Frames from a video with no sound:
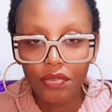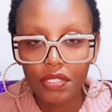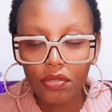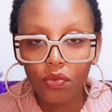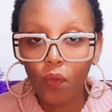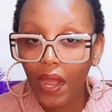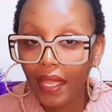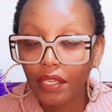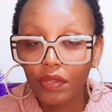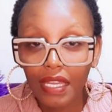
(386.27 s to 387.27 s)
reason why
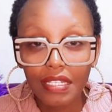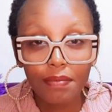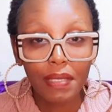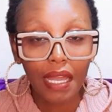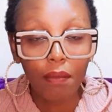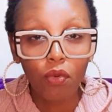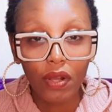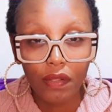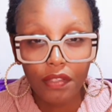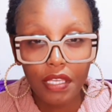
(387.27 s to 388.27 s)
you can't become
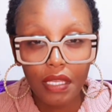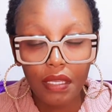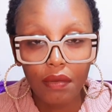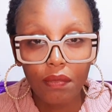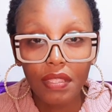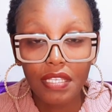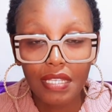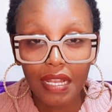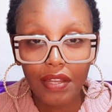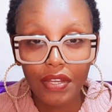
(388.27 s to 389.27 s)
wealthy with
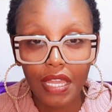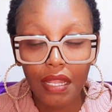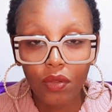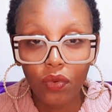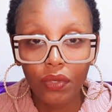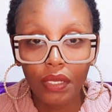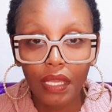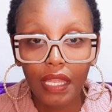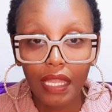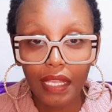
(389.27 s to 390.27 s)
salary alone
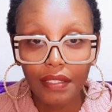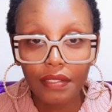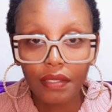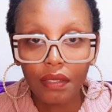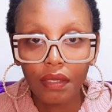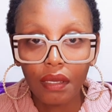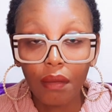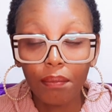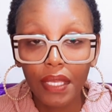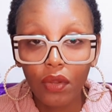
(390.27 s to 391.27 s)
is
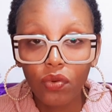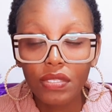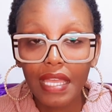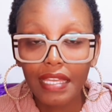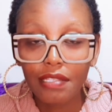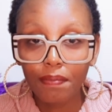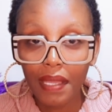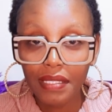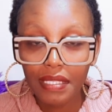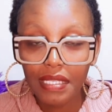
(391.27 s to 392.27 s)
because
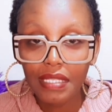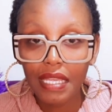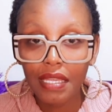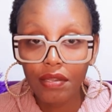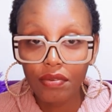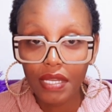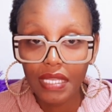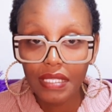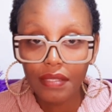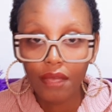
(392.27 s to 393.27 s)
expenses
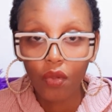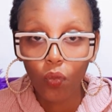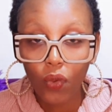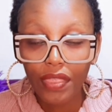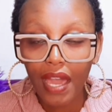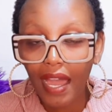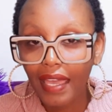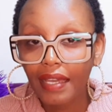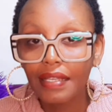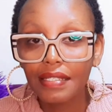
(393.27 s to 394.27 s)
increase with
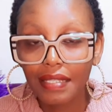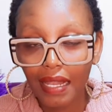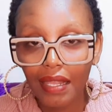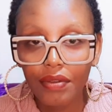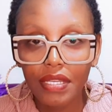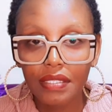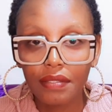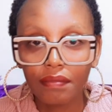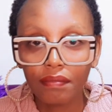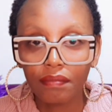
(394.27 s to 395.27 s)
higher salaries,
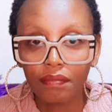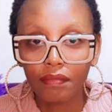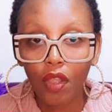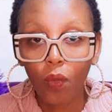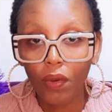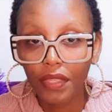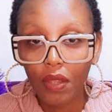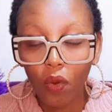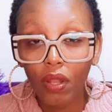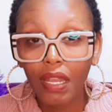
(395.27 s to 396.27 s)
what they
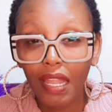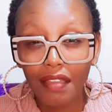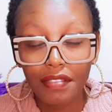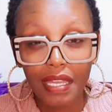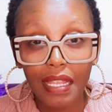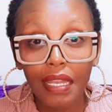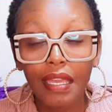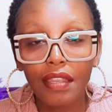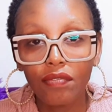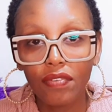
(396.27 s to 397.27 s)
call lifestyle
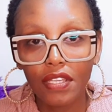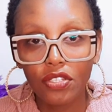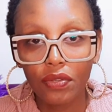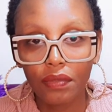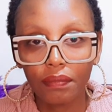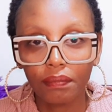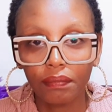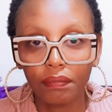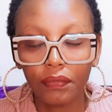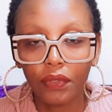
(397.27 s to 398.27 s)
inflation.
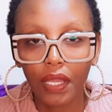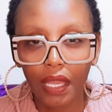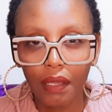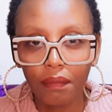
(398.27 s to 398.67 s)
Okay?